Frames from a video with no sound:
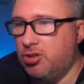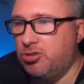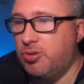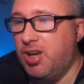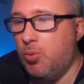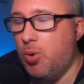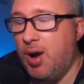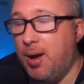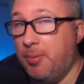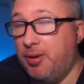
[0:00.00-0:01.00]
So now what will
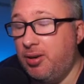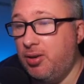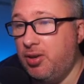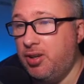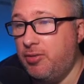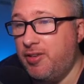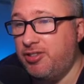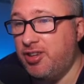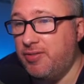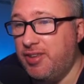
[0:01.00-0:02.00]
happen if I
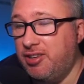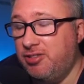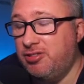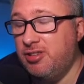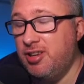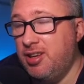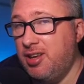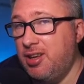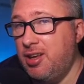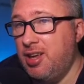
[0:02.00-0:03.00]
save this
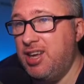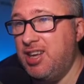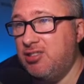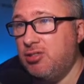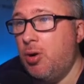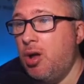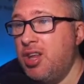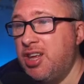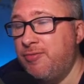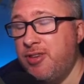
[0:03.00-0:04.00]
is
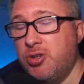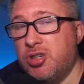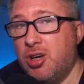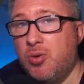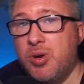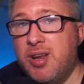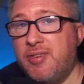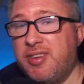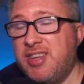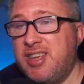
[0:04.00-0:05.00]
in future,
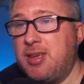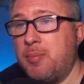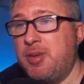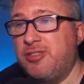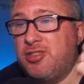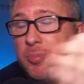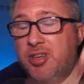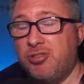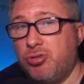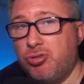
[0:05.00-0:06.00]
whenever the message
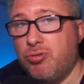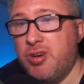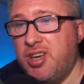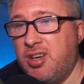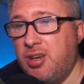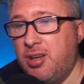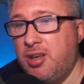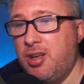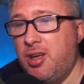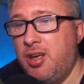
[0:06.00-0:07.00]
appears on screen,
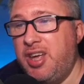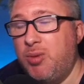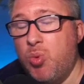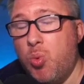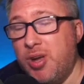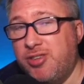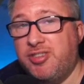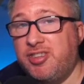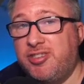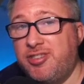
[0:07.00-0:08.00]
it will wait
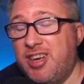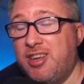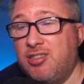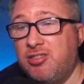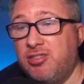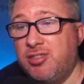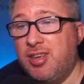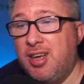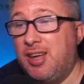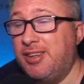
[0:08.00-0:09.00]
60 seconds
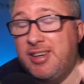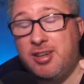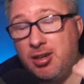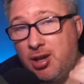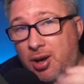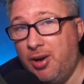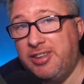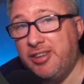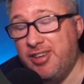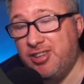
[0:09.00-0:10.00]
and then
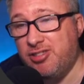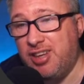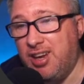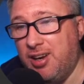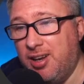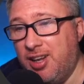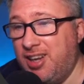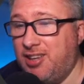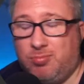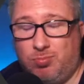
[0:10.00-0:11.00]
hide the text again. And
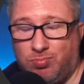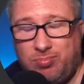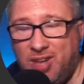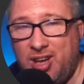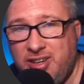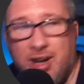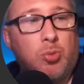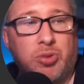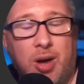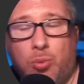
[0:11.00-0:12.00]

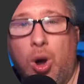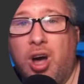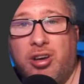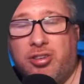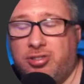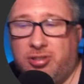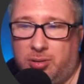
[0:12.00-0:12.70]
that works.